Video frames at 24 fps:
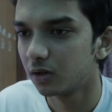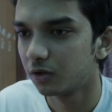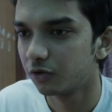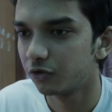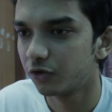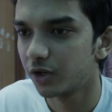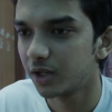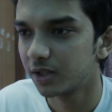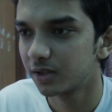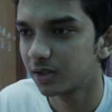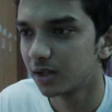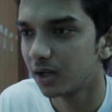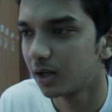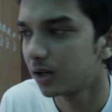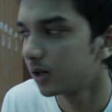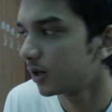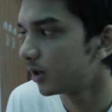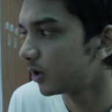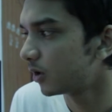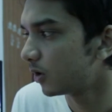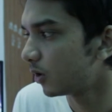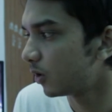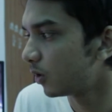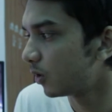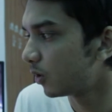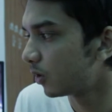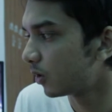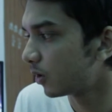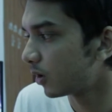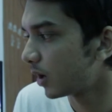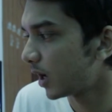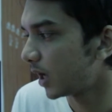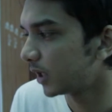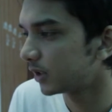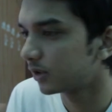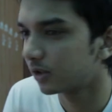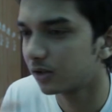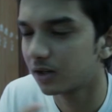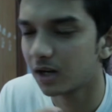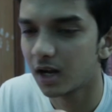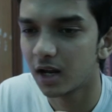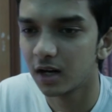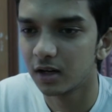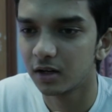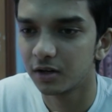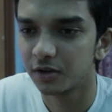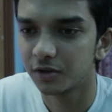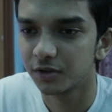red color or other
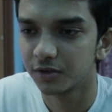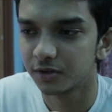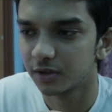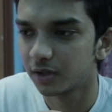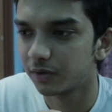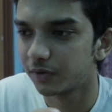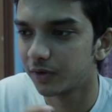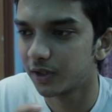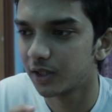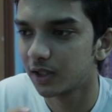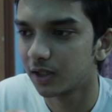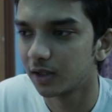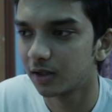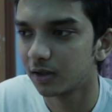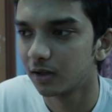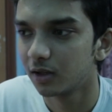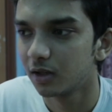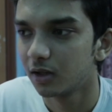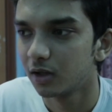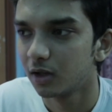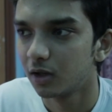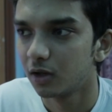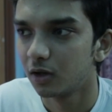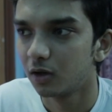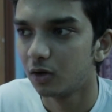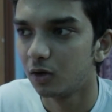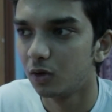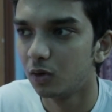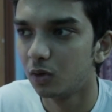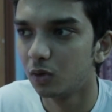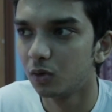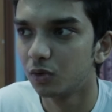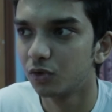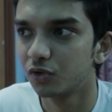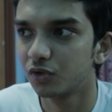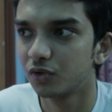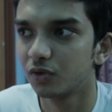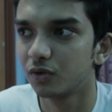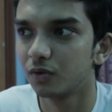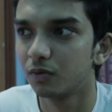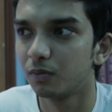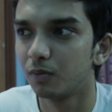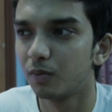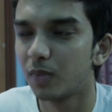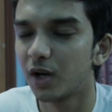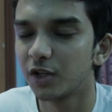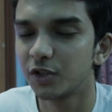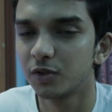colors, everything looks
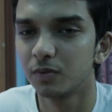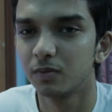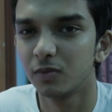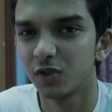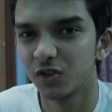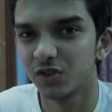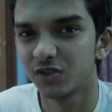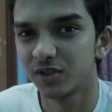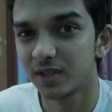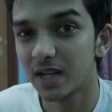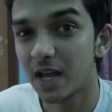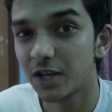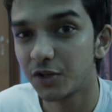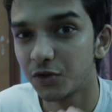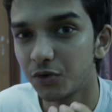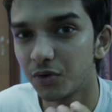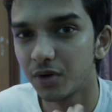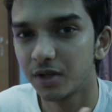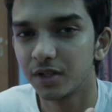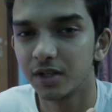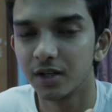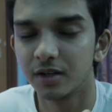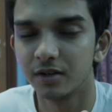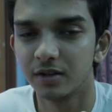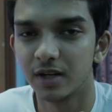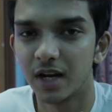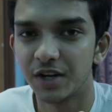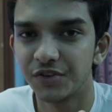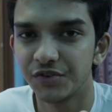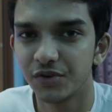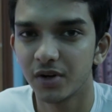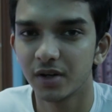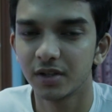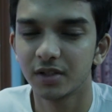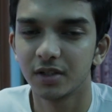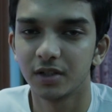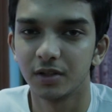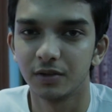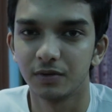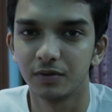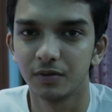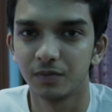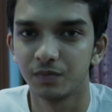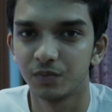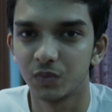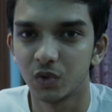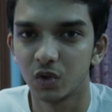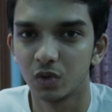much more saturated, attractive,
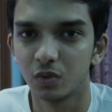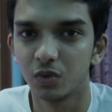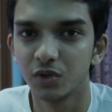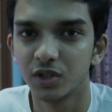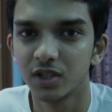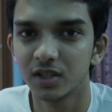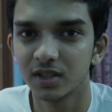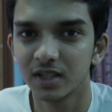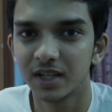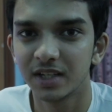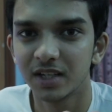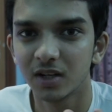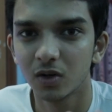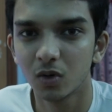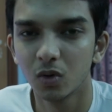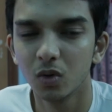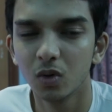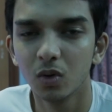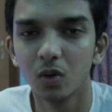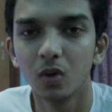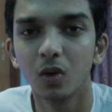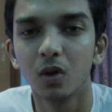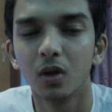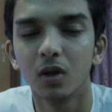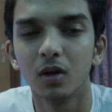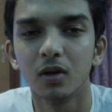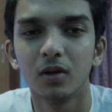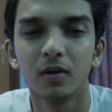which is kind of cool.